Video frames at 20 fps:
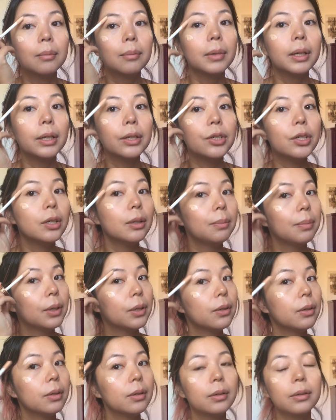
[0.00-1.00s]
my
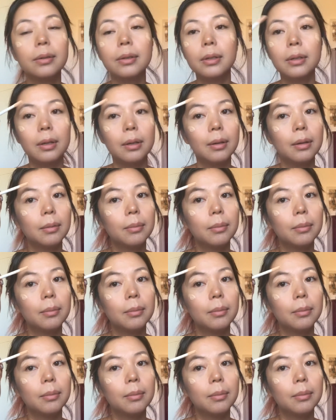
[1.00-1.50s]
cheekbones,